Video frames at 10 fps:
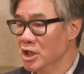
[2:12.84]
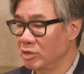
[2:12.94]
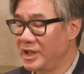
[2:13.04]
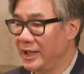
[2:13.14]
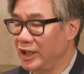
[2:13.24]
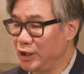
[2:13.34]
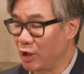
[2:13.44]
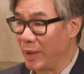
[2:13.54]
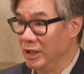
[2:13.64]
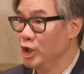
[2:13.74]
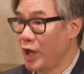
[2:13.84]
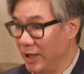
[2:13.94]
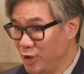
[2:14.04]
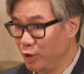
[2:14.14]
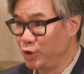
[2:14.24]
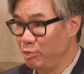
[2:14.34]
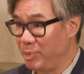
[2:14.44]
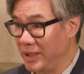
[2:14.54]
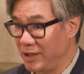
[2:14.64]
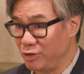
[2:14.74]
So Danny, you know what? I know you've
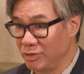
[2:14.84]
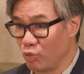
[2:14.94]
been in